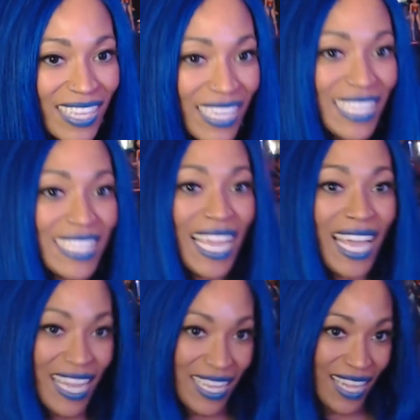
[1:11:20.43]

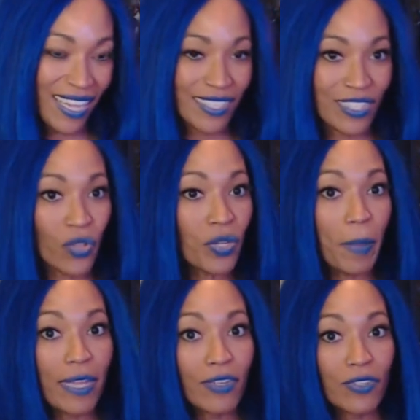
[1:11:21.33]
Yeah, like solar
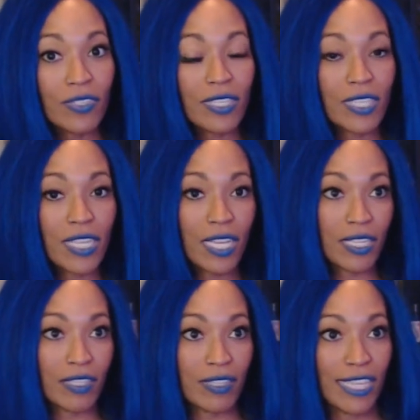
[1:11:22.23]
panels,
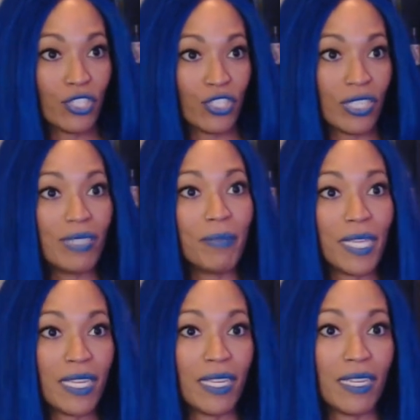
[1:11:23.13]
they should
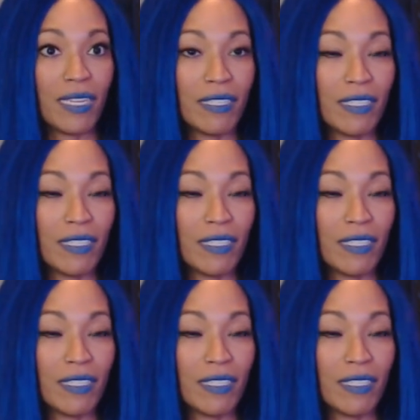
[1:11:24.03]
be